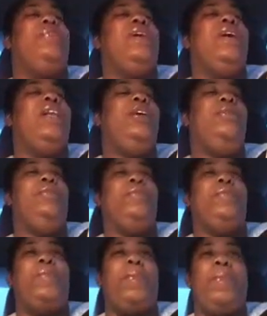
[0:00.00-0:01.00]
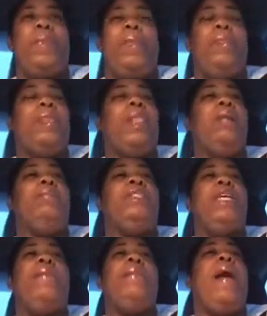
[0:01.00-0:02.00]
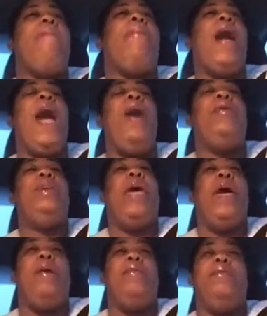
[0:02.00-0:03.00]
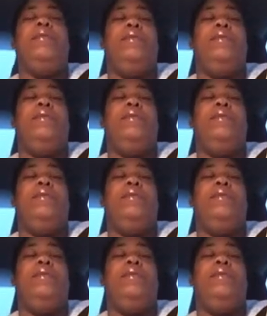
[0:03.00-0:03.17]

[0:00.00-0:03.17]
pillow. Take me a pound down.